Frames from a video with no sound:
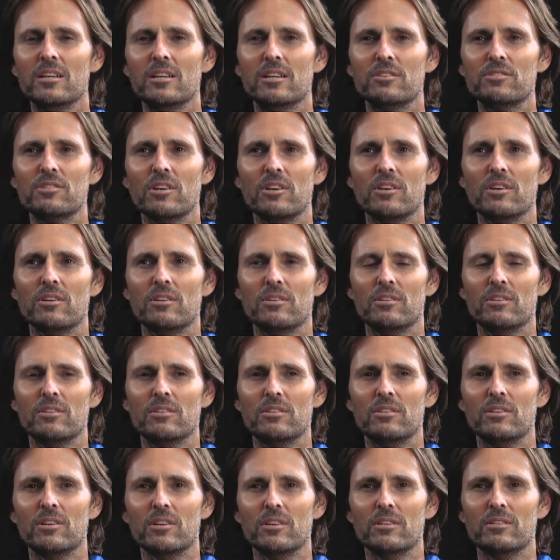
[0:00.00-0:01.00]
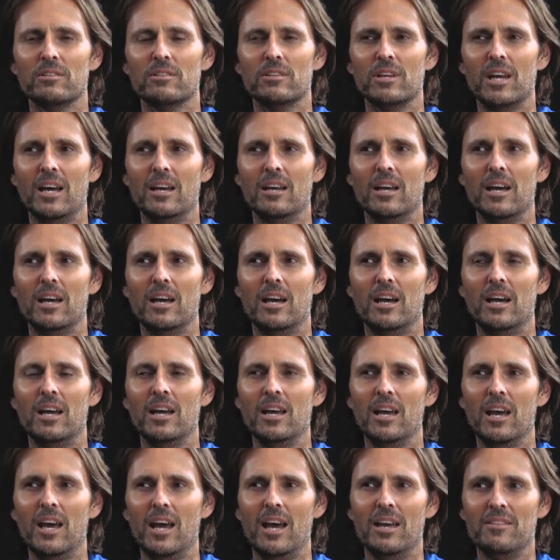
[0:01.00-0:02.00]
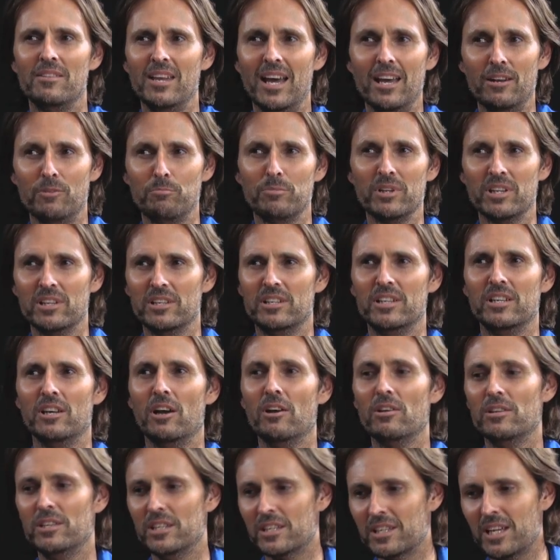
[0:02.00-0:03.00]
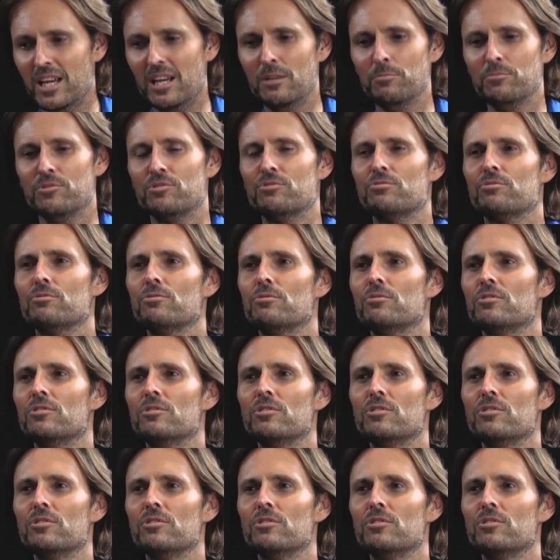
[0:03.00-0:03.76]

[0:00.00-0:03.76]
So, you know, uh, and that ability only comes through the